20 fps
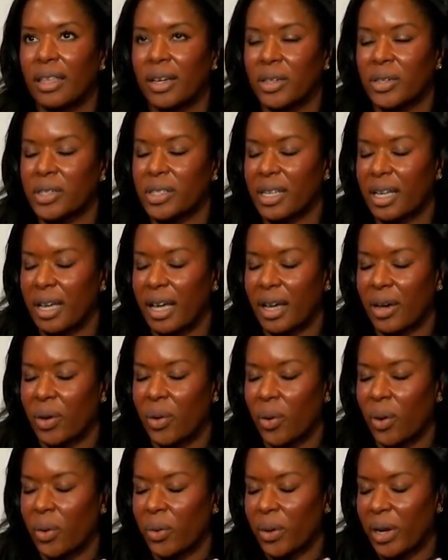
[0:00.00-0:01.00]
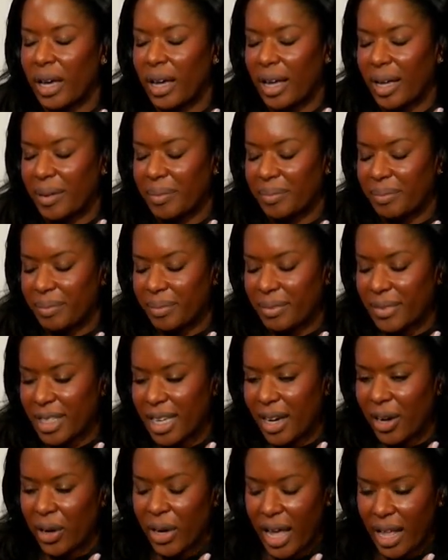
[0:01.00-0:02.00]
there's a quote,
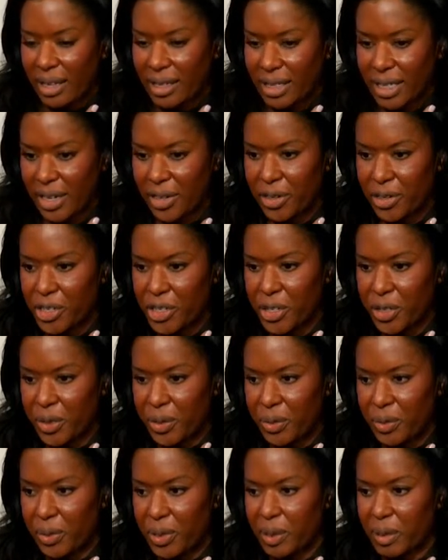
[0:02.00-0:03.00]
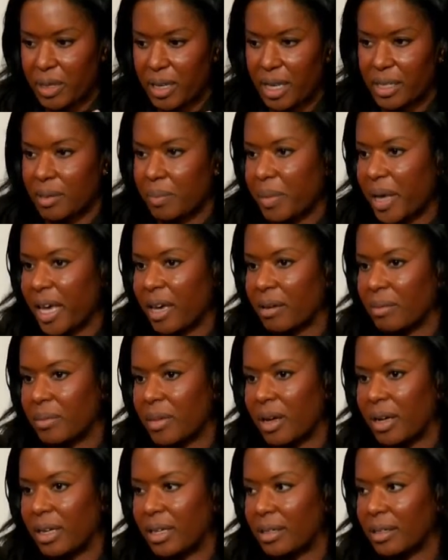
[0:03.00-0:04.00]
Erica Alexander, she was Cousin
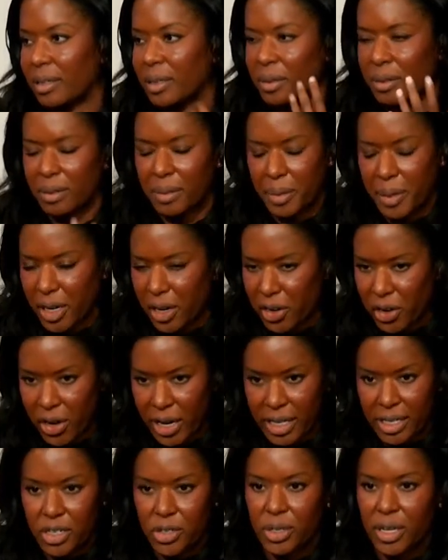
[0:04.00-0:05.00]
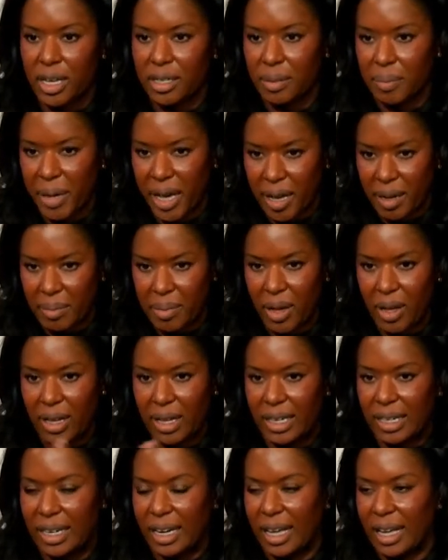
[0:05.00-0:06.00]
Pam on, depending on your age, she's Cousin Pam
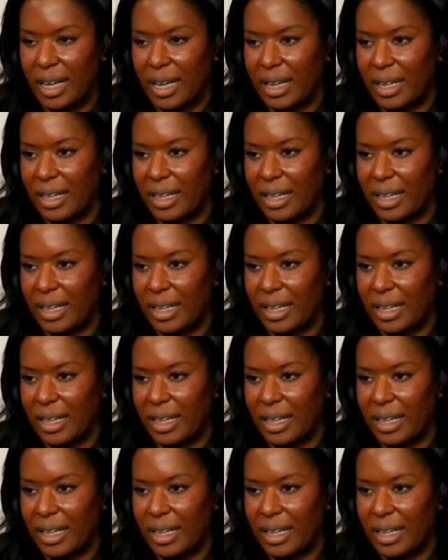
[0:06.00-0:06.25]
on